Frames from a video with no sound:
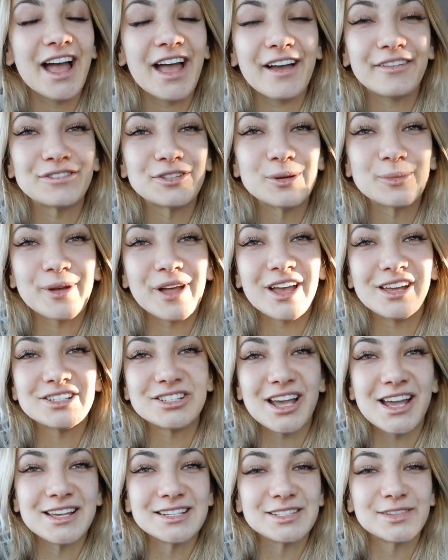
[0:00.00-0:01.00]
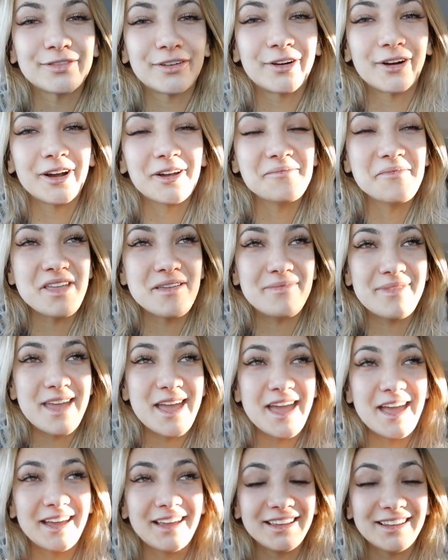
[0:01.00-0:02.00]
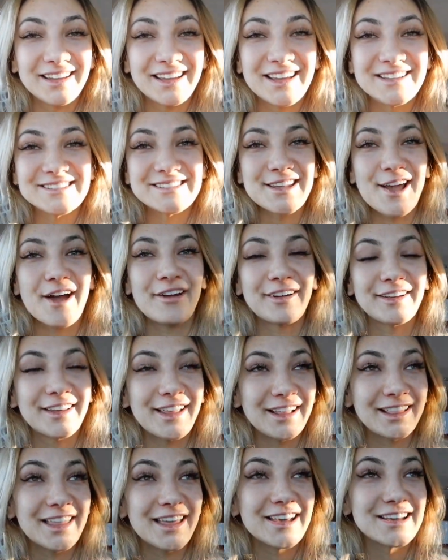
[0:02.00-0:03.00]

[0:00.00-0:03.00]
I have to apologize for me being and sounding like